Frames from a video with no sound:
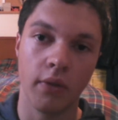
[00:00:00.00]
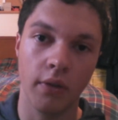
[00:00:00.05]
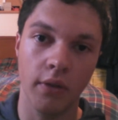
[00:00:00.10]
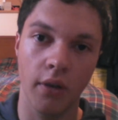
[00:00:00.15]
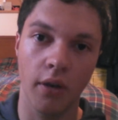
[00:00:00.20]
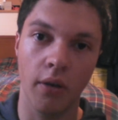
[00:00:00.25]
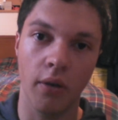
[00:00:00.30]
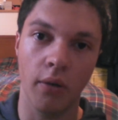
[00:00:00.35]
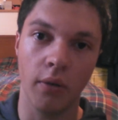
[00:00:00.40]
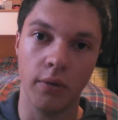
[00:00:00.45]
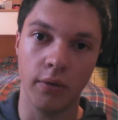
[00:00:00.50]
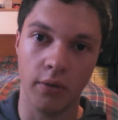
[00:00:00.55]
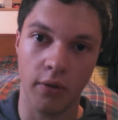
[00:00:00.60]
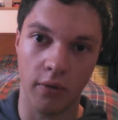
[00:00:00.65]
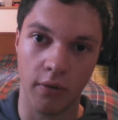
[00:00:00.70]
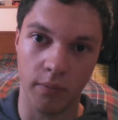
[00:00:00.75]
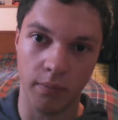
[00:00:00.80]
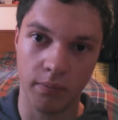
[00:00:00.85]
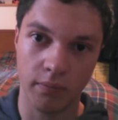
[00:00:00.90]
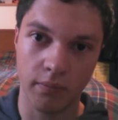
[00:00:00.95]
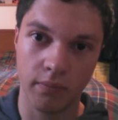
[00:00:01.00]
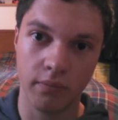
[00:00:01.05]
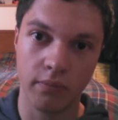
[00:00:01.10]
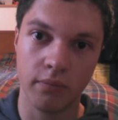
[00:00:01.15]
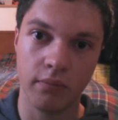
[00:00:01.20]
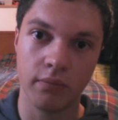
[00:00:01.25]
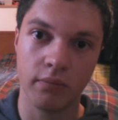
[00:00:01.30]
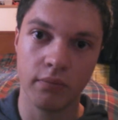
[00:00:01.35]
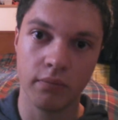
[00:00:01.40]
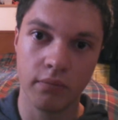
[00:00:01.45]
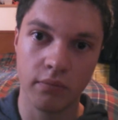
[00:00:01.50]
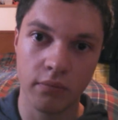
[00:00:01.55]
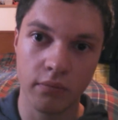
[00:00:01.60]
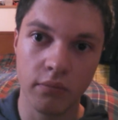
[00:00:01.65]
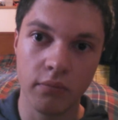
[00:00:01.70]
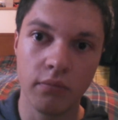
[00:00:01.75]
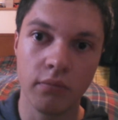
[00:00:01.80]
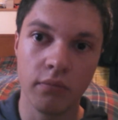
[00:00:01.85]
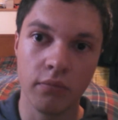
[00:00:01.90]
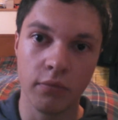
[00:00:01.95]
Though you'll,
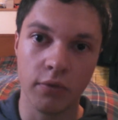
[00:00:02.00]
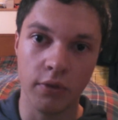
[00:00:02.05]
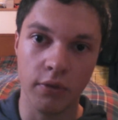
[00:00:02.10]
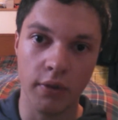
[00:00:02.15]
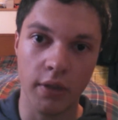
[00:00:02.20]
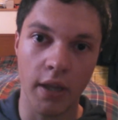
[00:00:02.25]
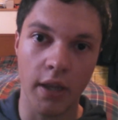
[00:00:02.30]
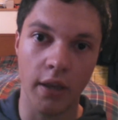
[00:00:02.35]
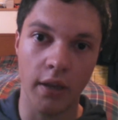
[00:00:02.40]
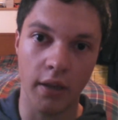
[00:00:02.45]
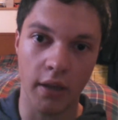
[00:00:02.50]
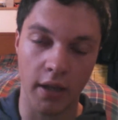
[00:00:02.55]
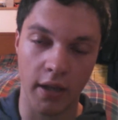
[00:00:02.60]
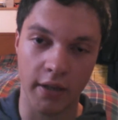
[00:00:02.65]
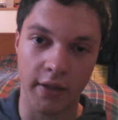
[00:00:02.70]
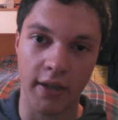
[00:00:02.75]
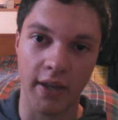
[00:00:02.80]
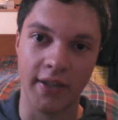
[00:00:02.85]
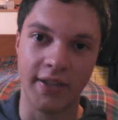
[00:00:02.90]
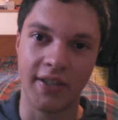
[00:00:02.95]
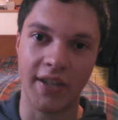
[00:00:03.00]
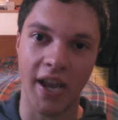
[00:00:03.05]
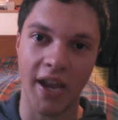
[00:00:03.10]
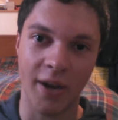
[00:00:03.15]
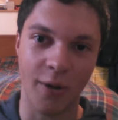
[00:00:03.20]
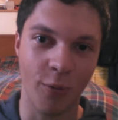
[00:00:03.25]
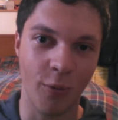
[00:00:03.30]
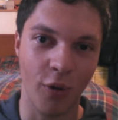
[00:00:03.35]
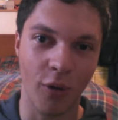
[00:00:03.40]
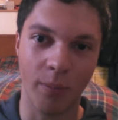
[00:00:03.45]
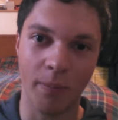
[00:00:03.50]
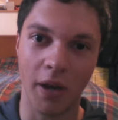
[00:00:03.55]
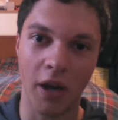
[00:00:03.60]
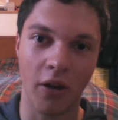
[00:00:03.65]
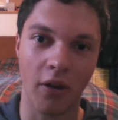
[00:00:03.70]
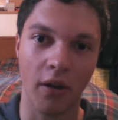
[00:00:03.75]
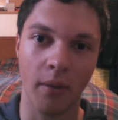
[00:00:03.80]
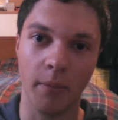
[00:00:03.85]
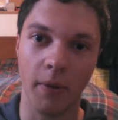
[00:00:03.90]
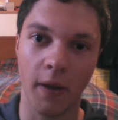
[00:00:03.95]
it, it does take
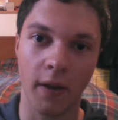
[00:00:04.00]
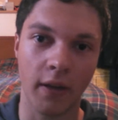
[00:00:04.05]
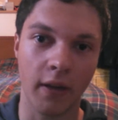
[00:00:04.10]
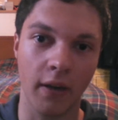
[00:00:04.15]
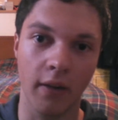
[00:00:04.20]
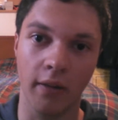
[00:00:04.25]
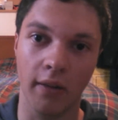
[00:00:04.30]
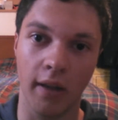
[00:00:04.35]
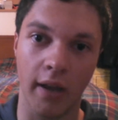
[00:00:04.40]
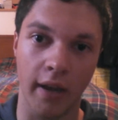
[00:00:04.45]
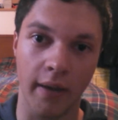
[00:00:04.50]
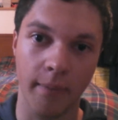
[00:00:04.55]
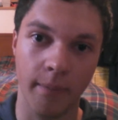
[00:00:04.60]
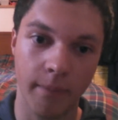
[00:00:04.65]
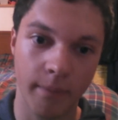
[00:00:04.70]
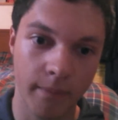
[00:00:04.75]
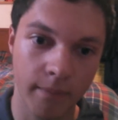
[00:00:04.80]
willpower, I'm not going to lie.